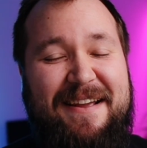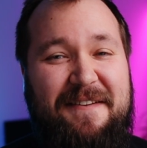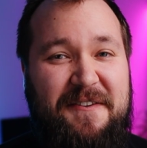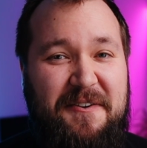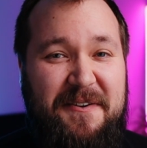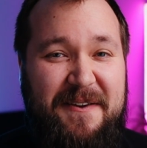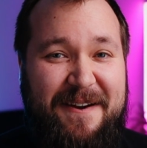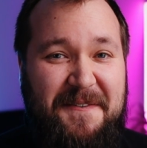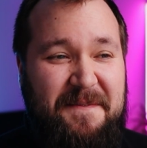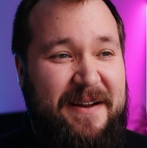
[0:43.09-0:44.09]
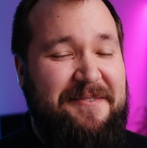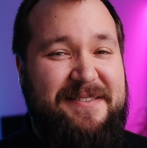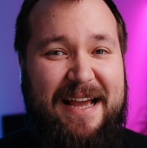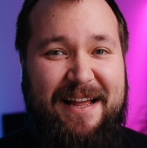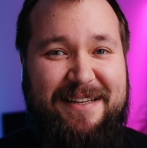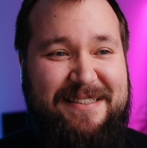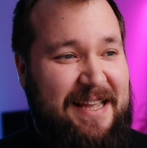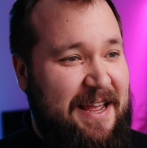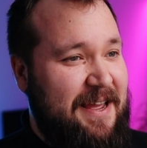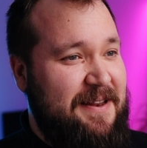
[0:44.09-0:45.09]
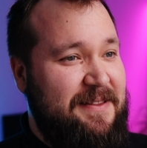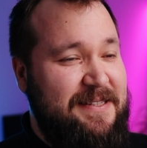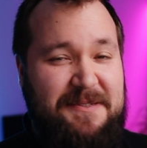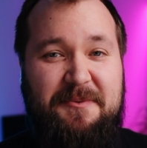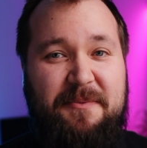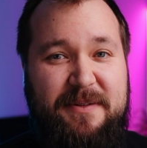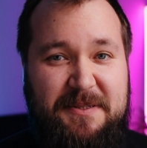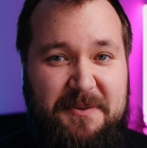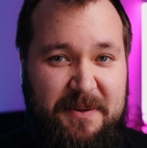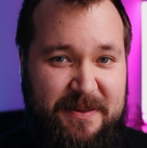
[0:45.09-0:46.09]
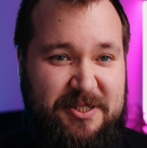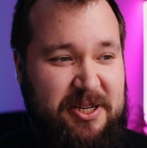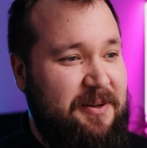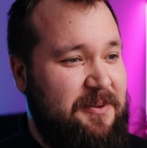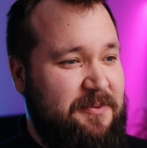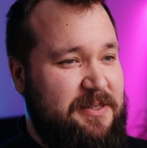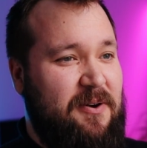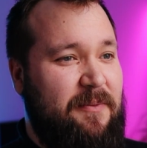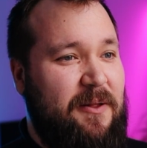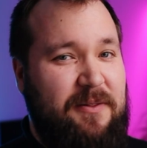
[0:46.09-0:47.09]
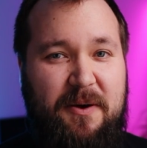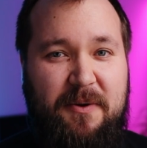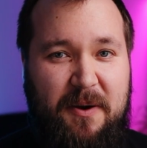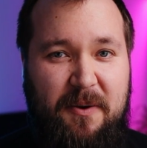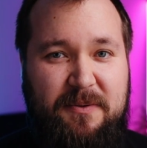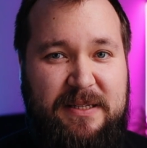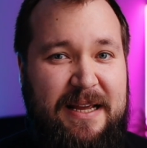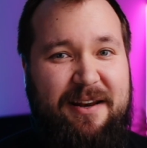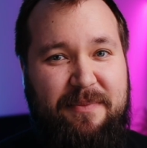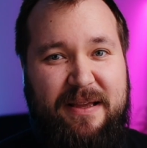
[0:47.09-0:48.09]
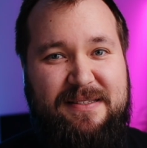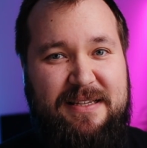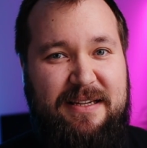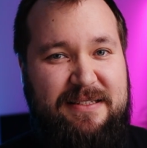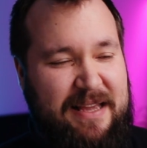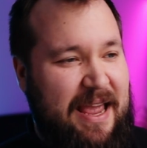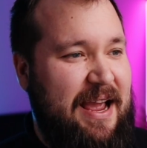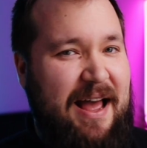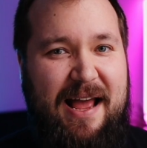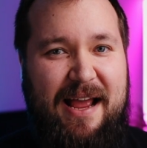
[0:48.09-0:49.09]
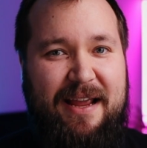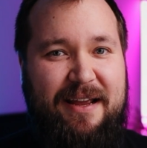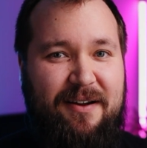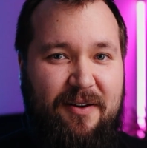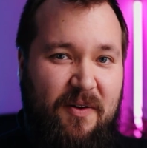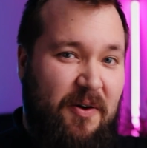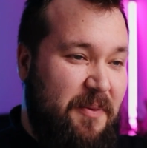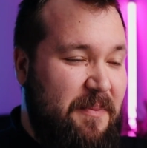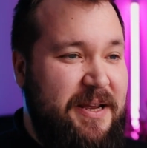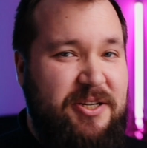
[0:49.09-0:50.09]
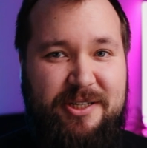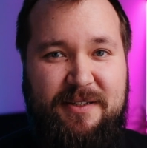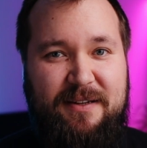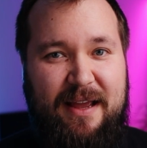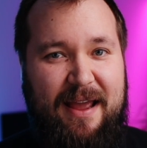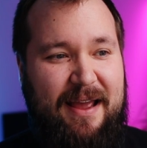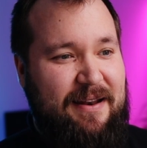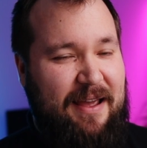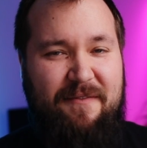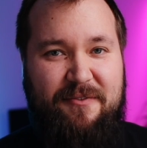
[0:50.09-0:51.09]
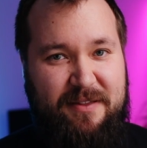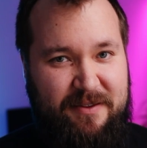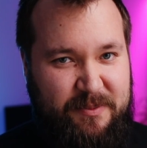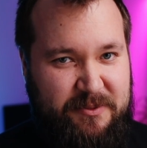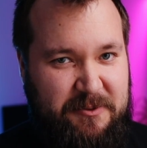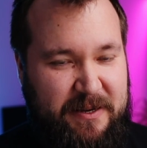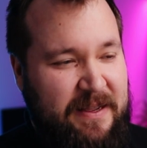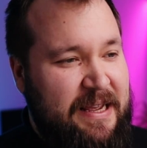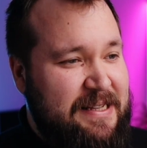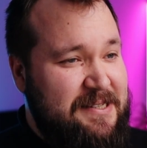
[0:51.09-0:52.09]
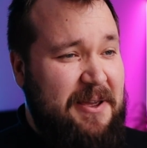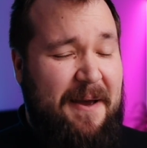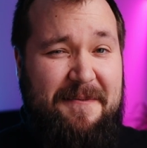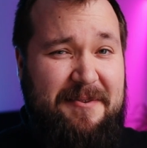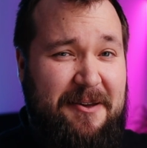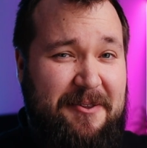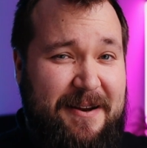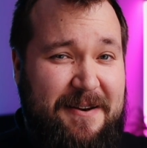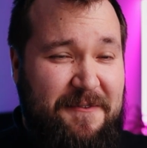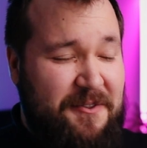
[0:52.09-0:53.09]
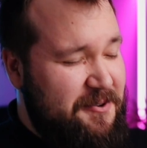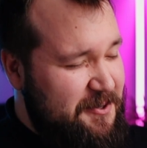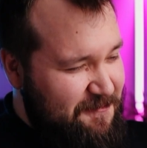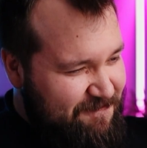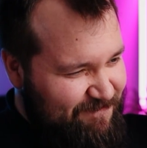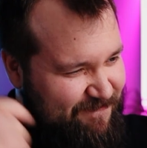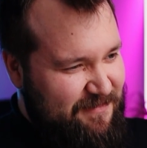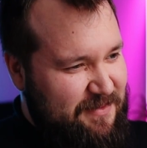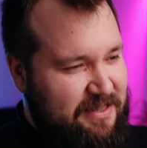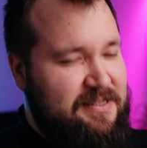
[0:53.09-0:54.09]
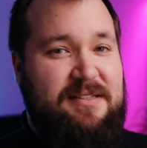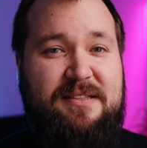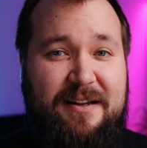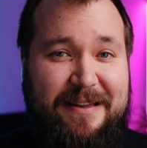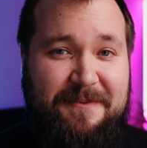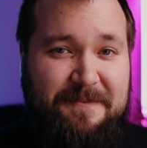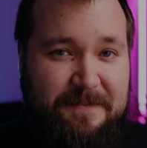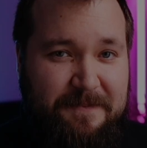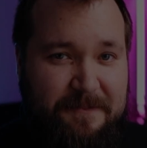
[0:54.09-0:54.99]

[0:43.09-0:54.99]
If you're new here, my name is Alex, and this is what we do on this channel. We talk about low-code, databases, AI, automation, and everything in between. So yeah, without any further ado, let's get stuck in.